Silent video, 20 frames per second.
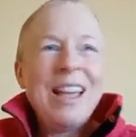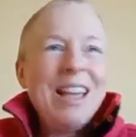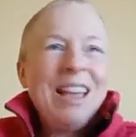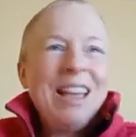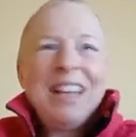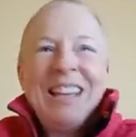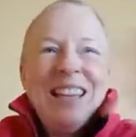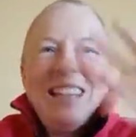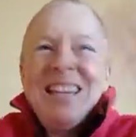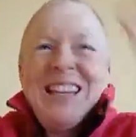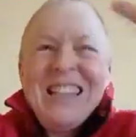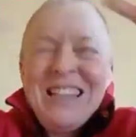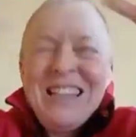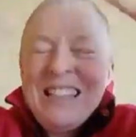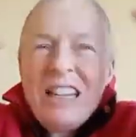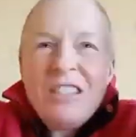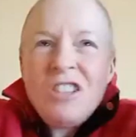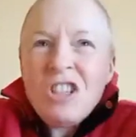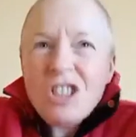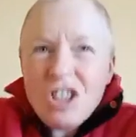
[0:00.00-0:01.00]

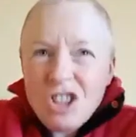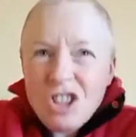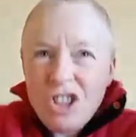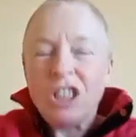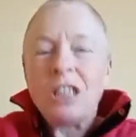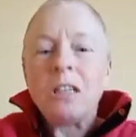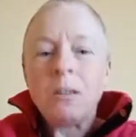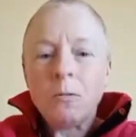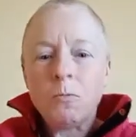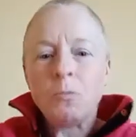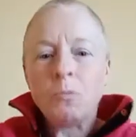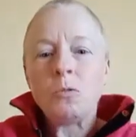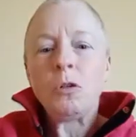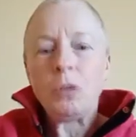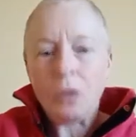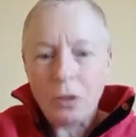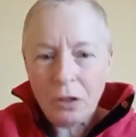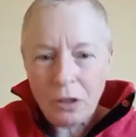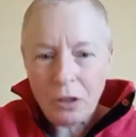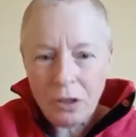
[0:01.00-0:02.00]
It just didn't
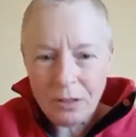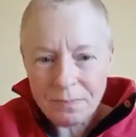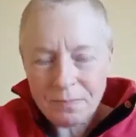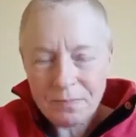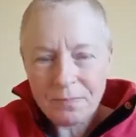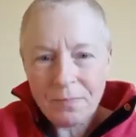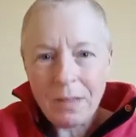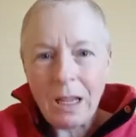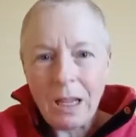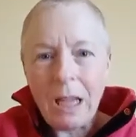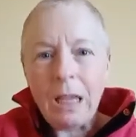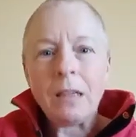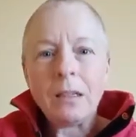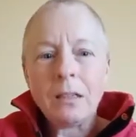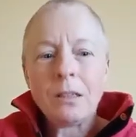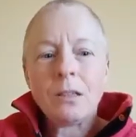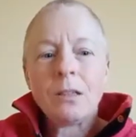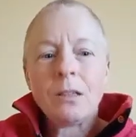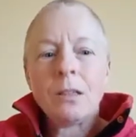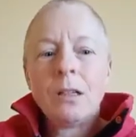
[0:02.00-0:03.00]
work.
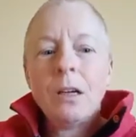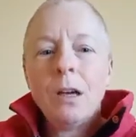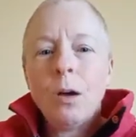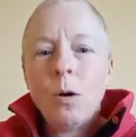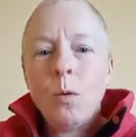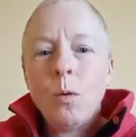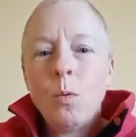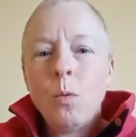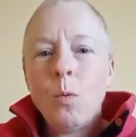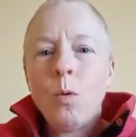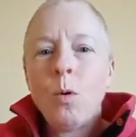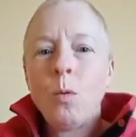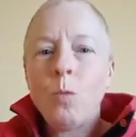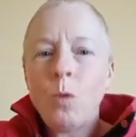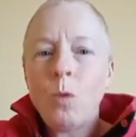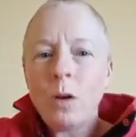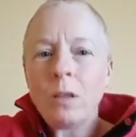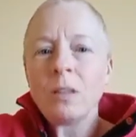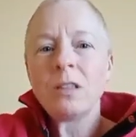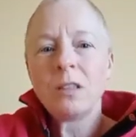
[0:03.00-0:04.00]
And
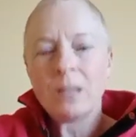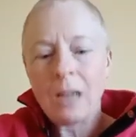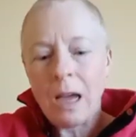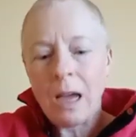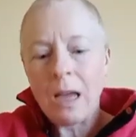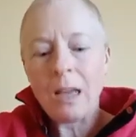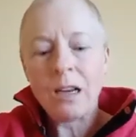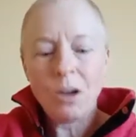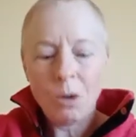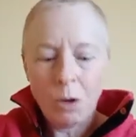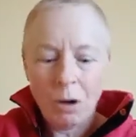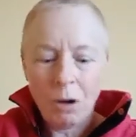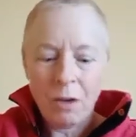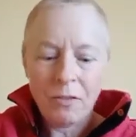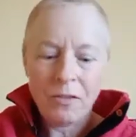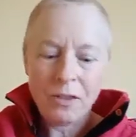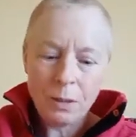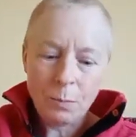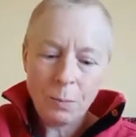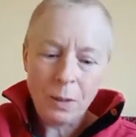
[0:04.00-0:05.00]
what started off
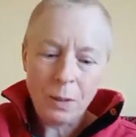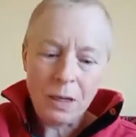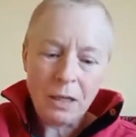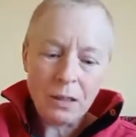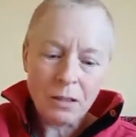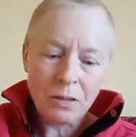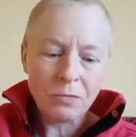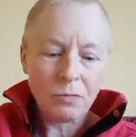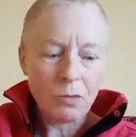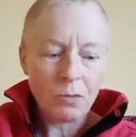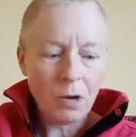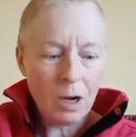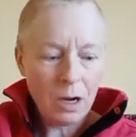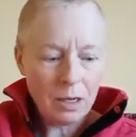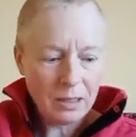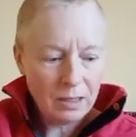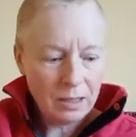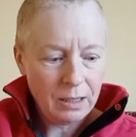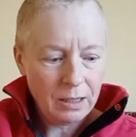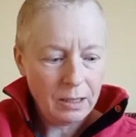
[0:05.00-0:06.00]
as a piece of
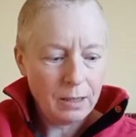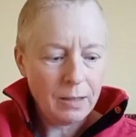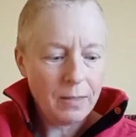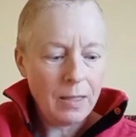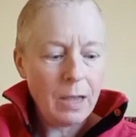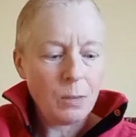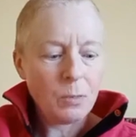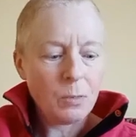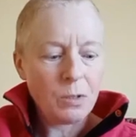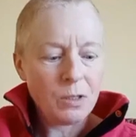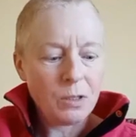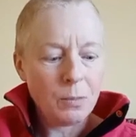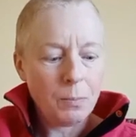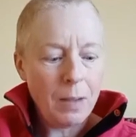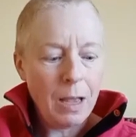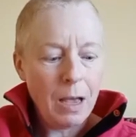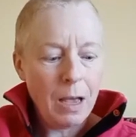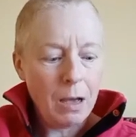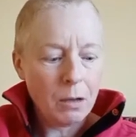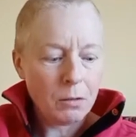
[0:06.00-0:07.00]
writing that was
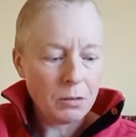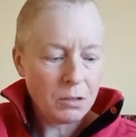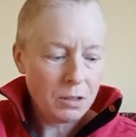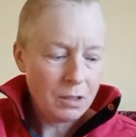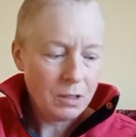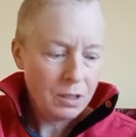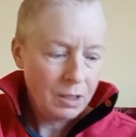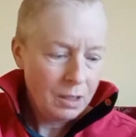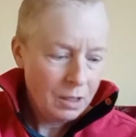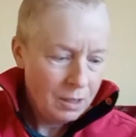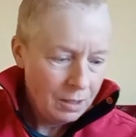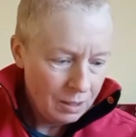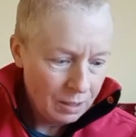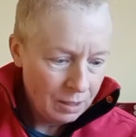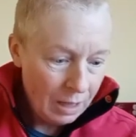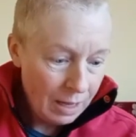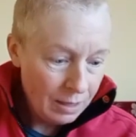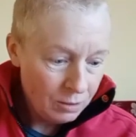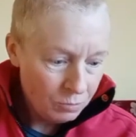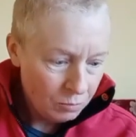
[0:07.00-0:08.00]
about, and
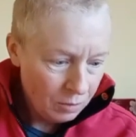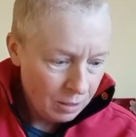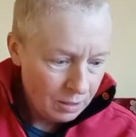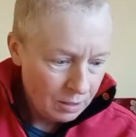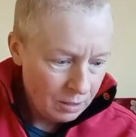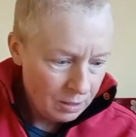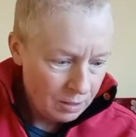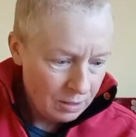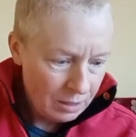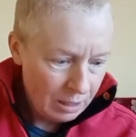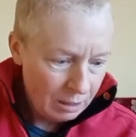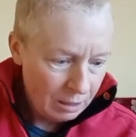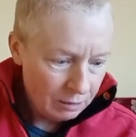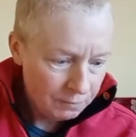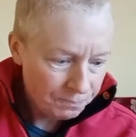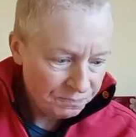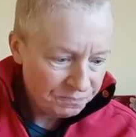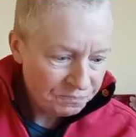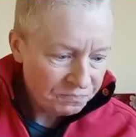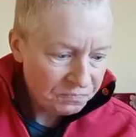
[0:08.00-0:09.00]
I had to write this down,